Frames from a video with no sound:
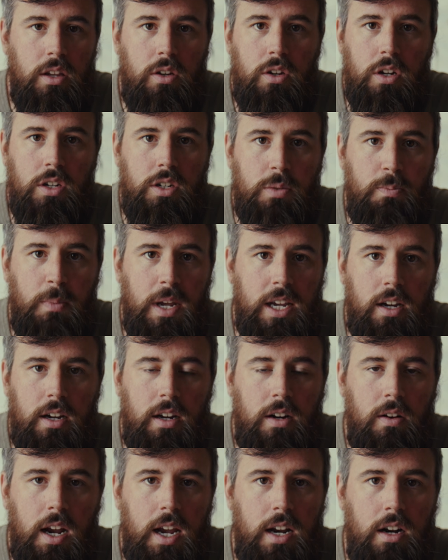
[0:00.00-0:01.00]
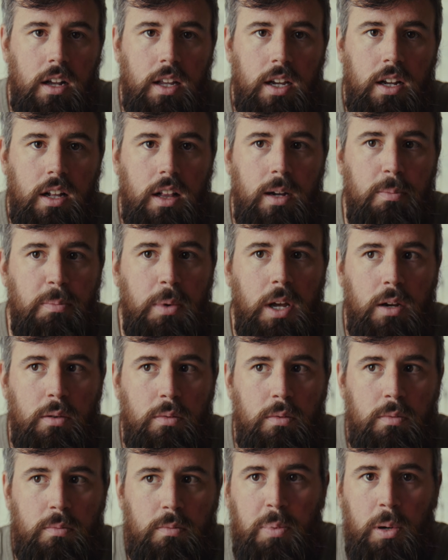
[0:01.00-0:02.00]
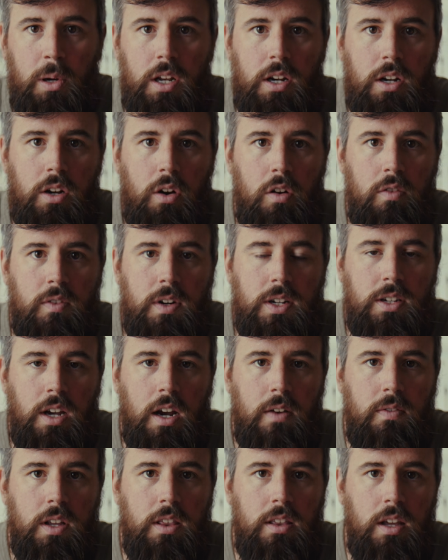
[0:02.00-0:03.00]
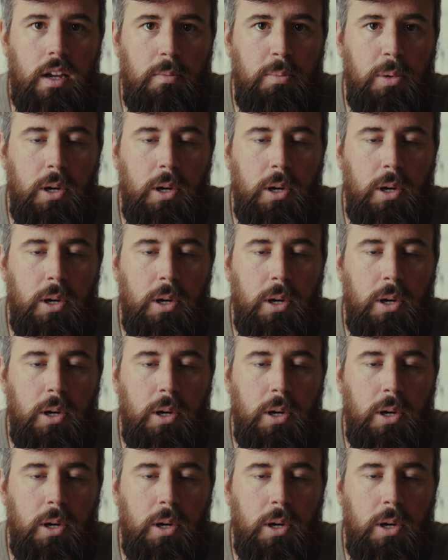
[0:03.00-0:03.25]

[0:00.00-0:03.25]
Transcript: you could just make a grade on the clip and put it over to everything.